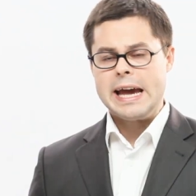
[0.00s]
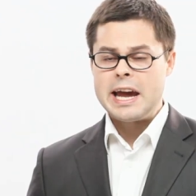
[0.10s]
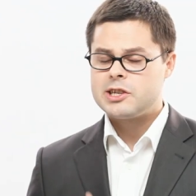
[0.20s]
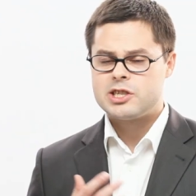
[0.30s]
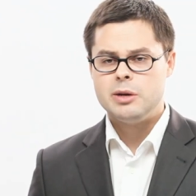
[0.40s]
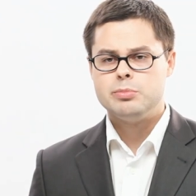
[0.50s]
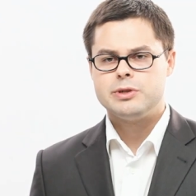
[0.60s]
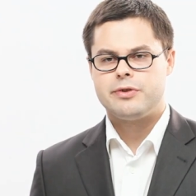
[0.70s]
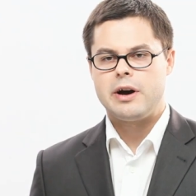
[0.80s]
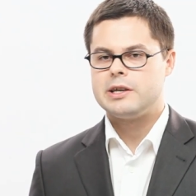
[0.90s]
It
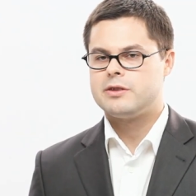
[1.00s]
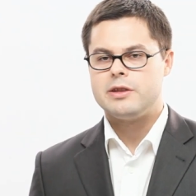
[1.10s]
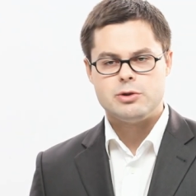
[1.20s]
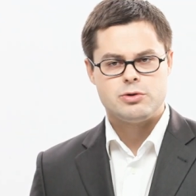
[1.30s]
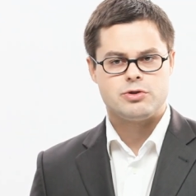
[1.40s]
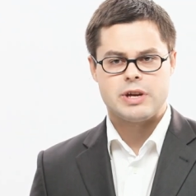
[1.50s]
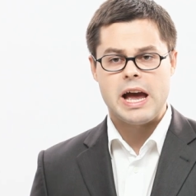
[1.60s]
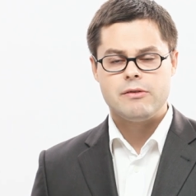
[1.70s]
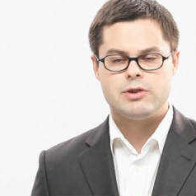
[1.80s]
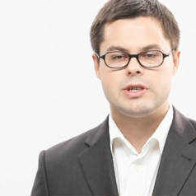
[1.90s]
simplifies the user's
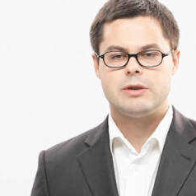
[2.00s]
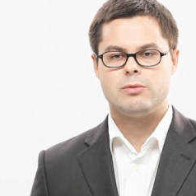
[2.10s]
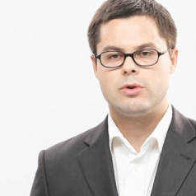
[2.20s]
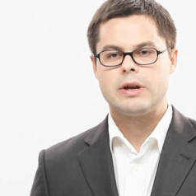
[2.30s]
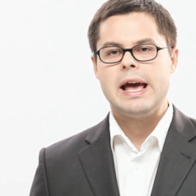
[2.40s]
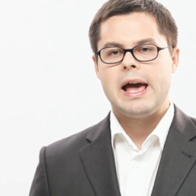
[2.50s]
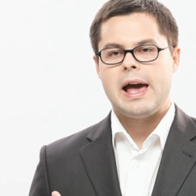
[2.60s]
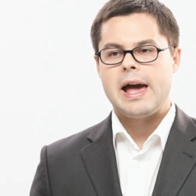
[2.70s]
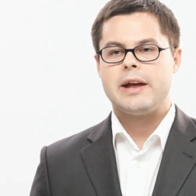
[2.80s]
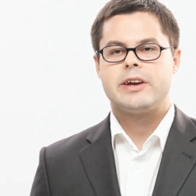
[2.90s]
everyday work
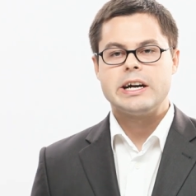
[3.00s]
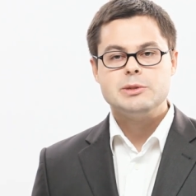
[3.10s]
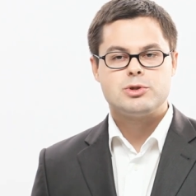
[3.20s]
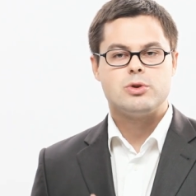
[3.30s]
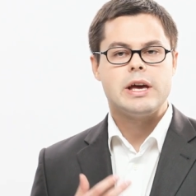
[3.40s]
it helps